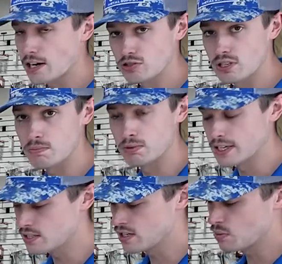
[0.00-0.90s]
actually
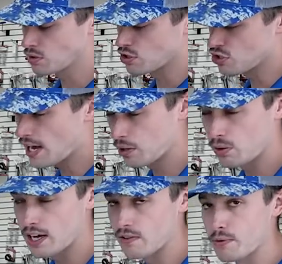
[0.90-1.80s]
blends in with the shadow
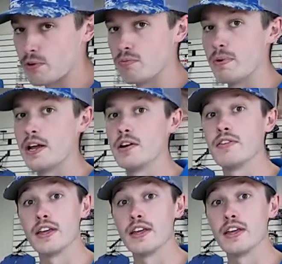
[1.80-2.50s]
line of the roof better